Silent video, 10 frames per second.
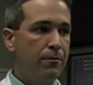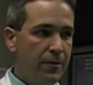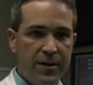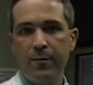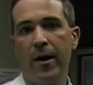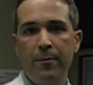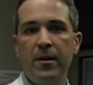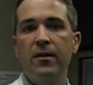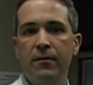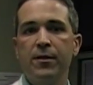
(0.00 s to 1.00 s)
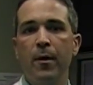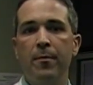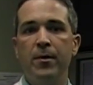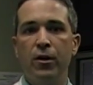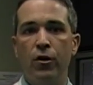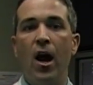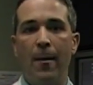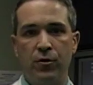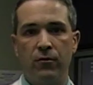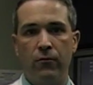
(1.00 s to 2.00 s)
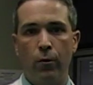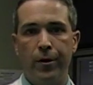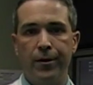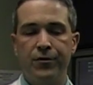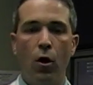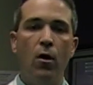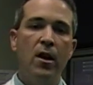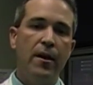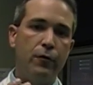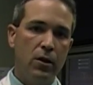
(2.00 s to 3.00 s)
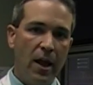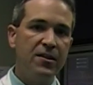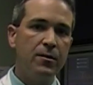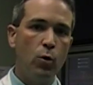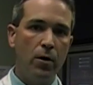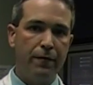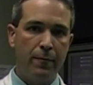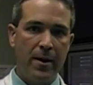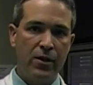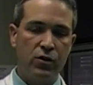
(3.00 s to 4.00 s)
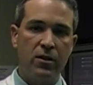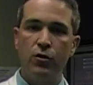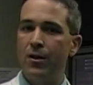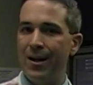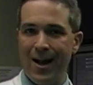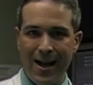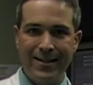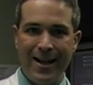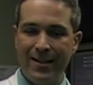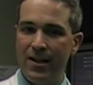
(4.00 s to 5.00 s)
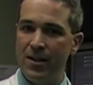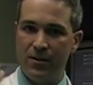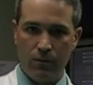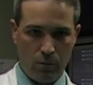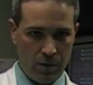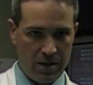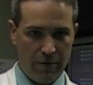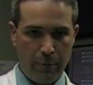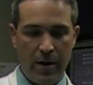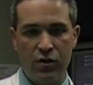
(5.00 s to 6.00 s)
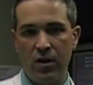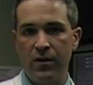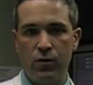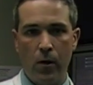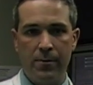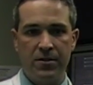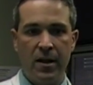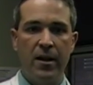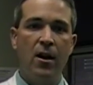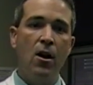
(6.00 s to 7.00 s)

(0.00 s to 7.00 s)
this might be a good option for you. So if you'd like some more information, you can contact us with the information on this website,